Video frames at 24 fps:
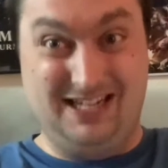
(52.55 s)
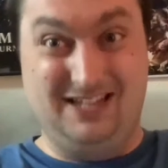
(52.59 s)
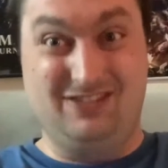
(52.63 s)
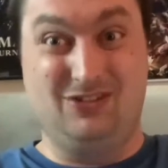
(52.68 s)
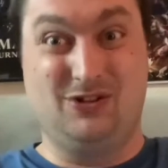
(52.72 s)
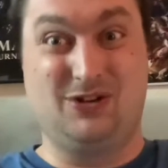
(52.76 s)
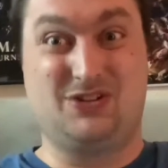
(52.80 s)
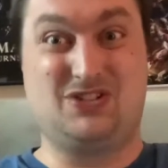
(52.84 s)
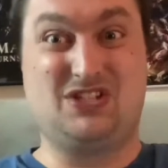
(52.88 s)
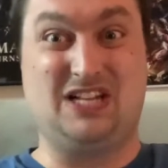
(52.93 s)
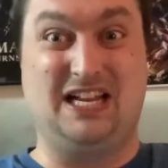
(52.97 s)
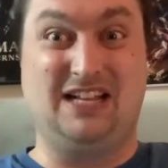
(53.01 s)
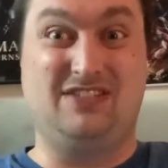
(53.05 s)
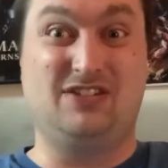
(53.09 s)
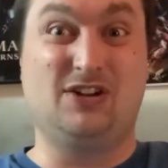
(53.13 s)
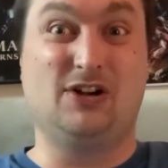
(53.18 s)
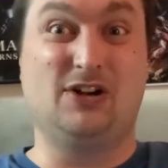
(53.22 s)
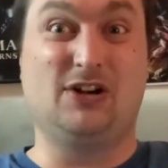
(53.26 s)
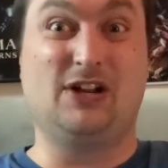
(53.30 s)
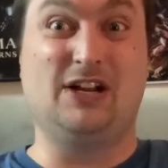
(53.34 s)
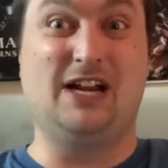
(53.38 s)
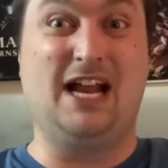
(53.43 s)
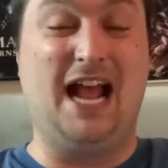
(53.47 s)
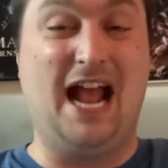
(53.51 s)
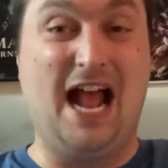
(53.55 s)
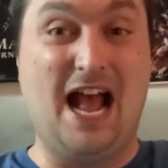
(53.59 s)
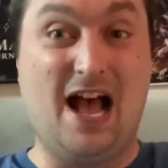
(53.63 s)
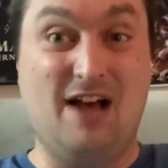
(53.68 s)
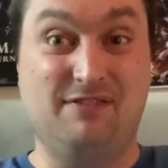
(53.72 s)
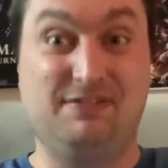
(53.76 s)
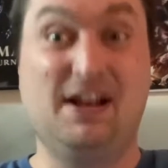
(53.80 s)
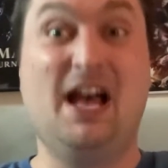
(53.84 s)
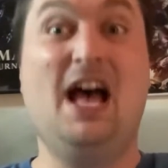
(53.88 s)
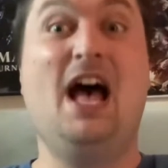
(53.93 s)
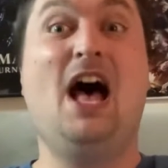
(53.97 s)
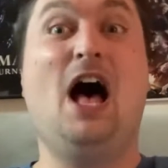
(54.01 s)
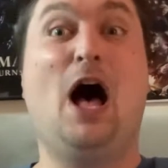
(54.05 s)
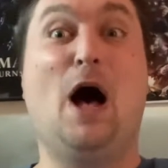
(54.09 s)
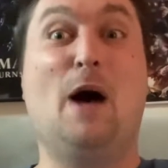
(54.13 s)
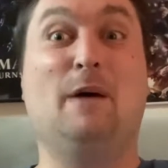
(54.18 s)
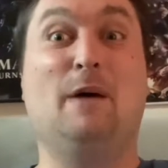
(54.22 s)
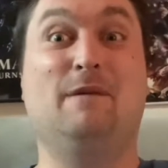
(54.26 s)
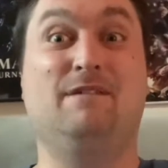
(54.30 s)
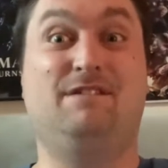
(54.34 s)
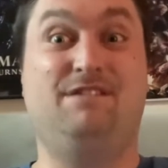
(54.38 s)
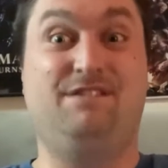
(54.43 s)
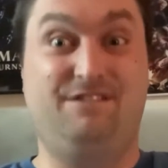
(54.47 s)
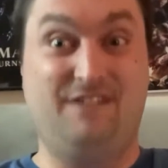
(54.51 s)
It looks like they're gonna have
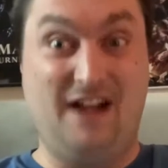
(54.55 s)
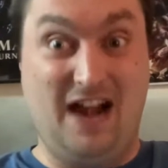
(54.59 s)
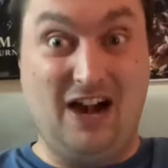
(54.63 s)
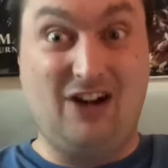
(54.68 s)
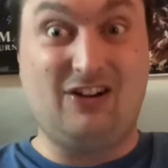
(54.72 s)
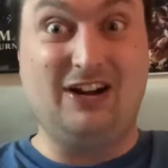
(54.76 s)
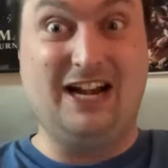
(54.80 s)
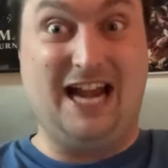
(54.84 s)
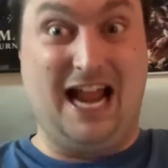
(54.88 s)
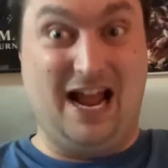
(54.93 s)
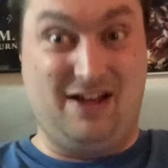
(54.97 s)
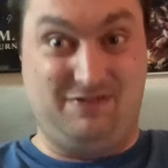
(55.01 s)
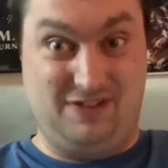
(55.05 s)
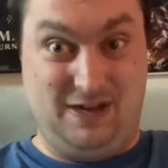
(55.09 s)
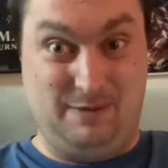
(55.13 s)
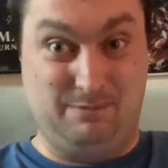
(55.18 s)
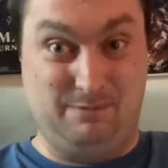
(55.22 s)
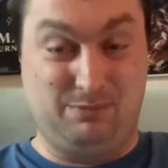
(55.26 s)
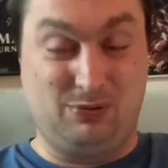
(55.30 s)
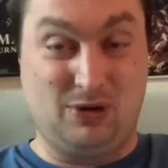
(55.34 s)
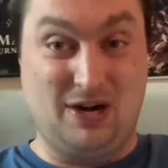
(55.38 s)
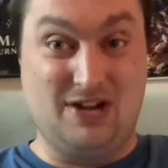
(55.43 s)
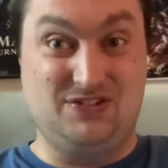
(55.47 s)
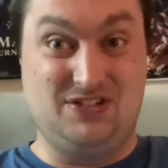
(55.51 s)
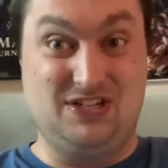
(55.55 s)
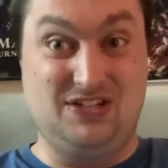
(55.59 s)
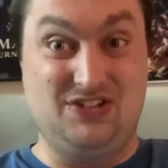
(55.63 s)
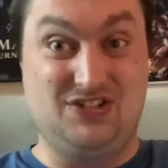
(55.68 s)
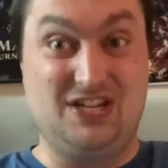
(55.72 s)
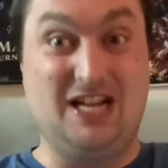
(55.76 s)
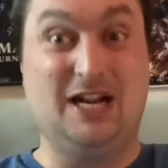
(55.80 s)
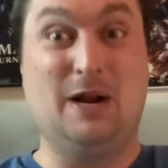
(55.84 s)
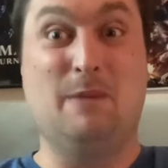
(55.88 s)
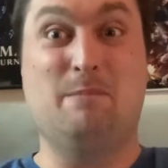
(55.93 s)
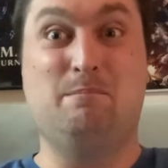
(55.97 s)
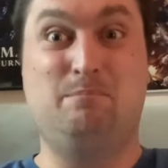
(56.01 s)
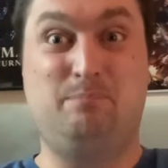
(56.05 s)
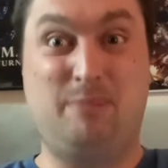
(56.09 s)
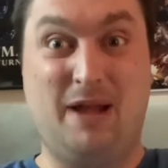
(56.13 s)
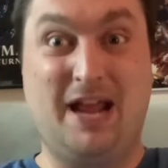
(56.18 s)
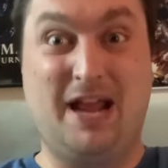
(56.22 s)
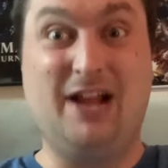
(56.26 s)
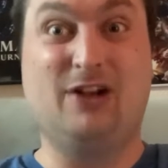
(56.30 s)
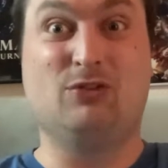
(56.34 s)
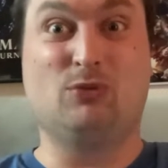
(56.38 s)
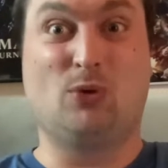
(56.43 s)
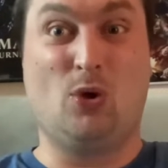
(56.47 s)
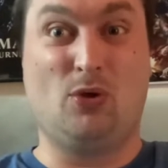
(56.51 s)
a very heavy presence and a
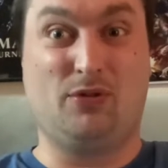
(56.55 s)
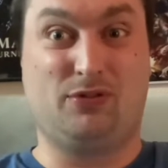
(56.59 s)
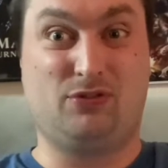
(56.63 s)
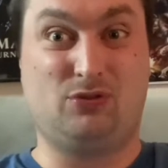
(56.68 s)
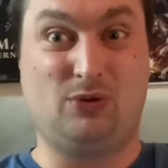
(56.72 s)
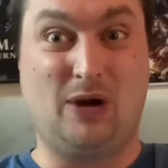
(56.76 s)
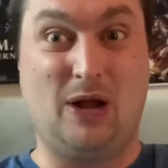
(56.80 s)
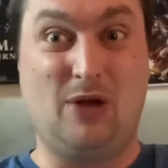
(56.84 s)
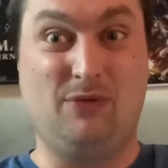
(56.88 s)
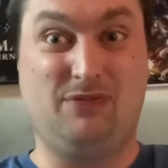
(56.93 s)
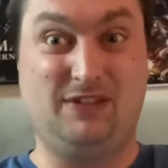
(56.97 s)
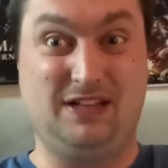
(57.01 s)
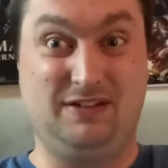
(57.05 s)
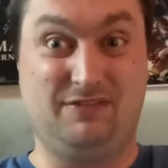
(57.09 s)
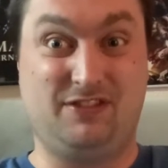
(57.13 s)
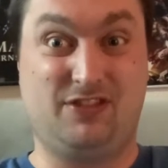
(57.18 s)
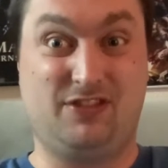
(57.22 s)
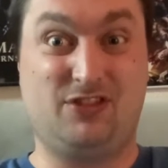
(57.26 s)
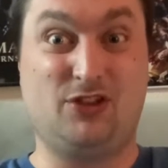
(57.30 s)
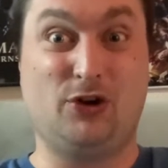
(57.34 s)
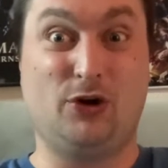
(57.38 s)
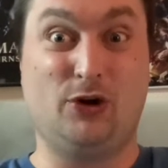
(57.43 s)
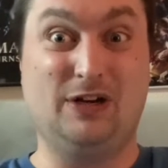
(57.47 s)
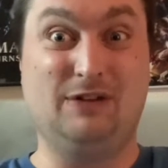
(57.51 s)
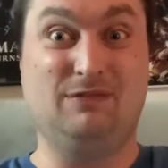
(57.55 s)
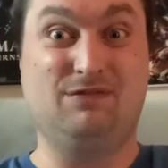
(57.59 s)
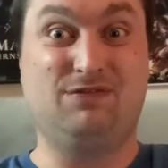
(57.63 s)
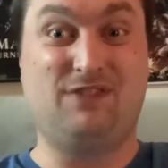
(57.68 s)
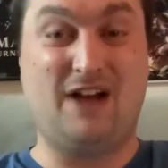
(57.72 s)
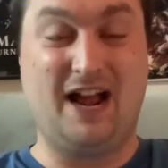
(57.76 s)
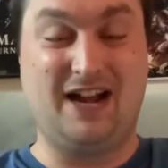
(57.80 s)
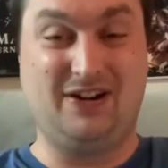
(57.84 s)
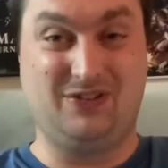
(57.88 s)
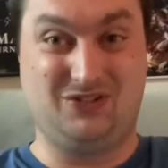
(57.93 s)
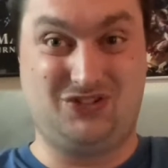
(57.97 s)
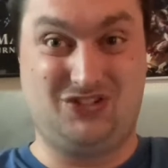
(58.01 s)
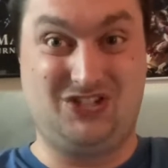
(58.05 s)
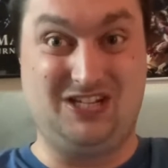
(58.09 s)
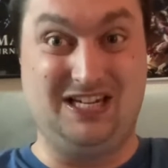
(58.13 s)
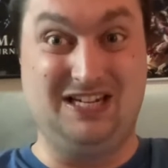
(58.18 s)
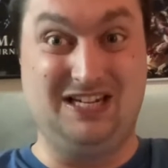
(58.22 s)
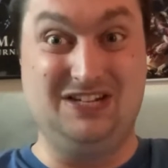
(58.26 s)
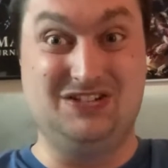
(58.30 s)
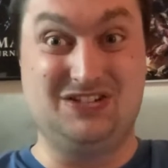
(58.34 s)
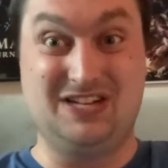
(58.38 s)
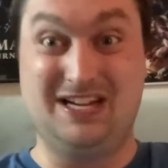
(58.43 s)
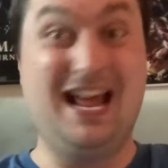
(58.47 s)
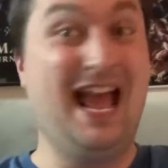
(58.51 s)
big role throughout the third and final
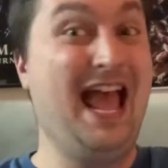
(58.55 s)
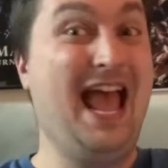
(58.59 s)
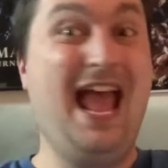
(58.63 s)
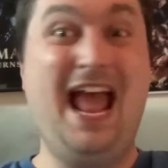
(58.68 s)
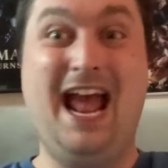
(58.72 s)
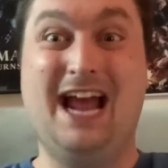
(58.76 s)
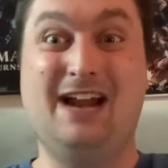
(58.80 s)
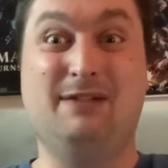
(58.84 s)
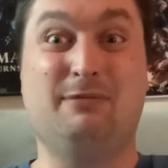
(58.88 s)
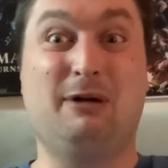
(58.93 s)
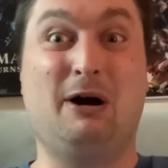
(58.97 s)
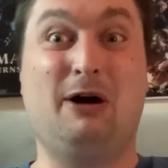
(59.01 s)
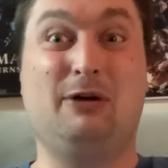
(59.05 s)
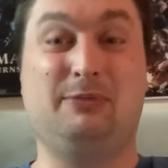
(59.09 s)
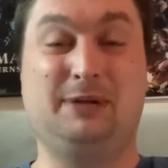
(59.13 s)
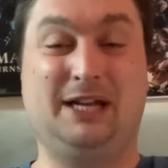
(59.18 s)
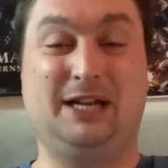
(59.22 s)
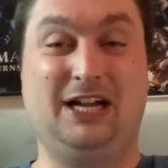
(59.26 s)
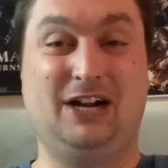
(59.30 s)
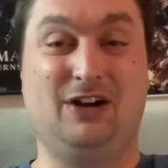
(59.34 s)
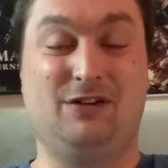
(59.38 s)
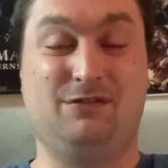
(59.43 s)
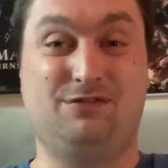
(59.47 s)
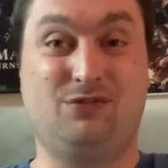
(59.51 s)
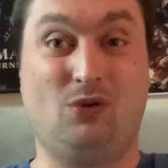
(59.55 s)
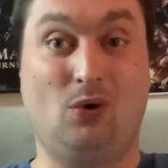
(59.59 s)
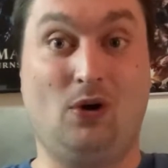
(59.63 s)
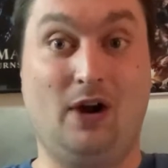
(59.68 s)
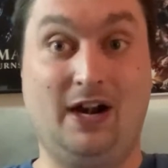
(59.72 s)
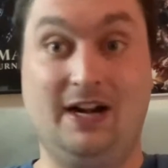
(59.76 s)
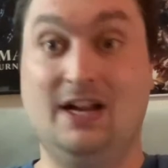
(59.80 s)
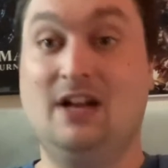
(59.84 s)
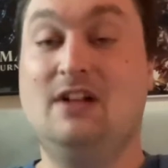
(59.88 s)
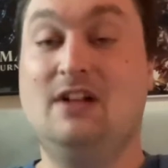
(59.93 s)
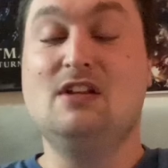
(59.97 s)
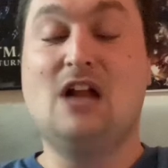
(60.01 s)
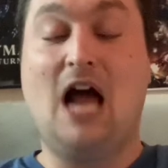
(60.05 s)
season, and I'm all here for it.